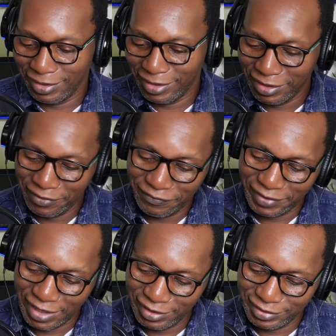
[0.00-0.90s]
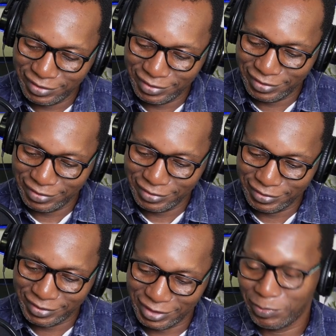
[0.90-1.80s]
E flat
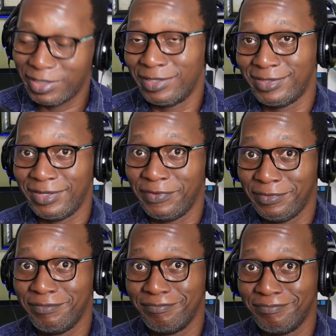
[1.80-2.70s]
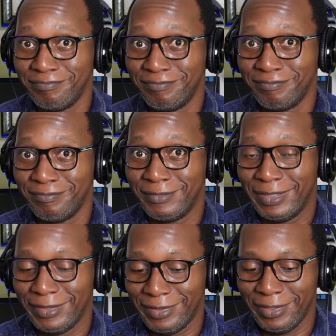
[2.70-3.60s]
suspended 7.
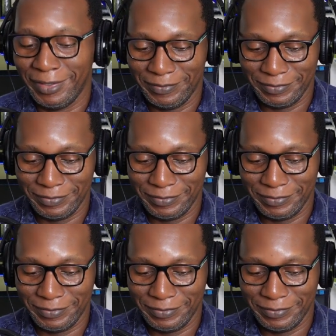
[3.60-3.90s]
Okay.